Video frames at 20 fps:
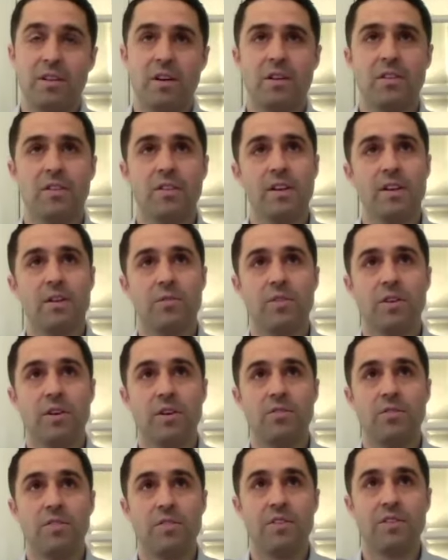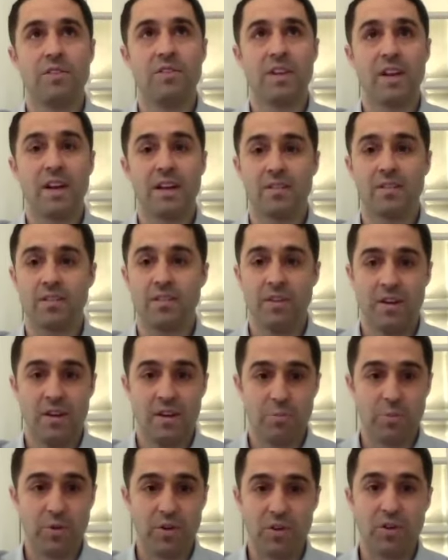I think it was 106.
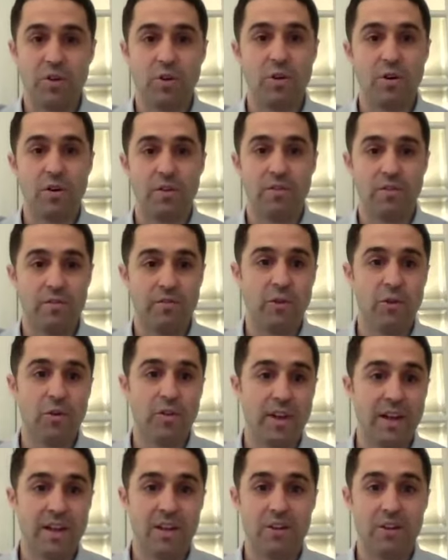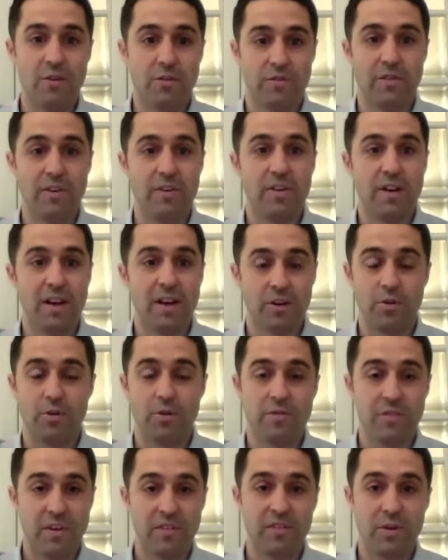But you got for that, you got I
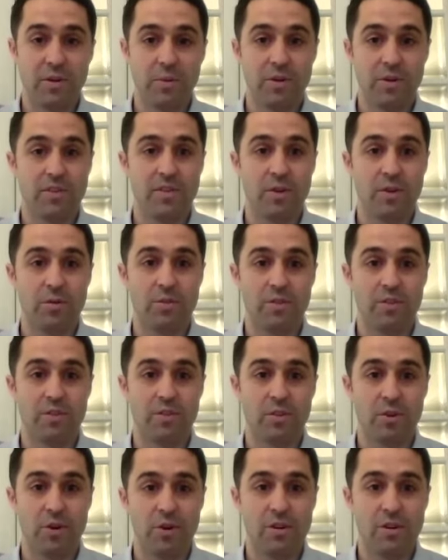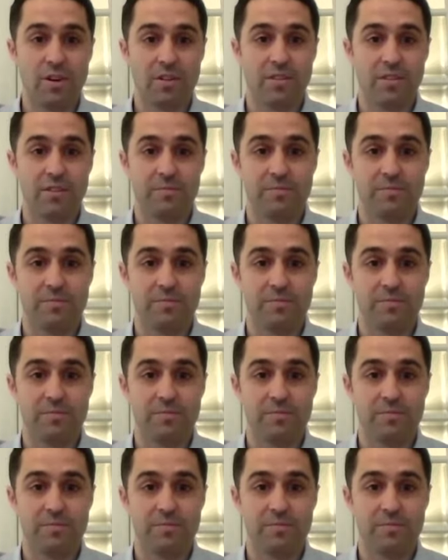got fifty-one thousand dollars.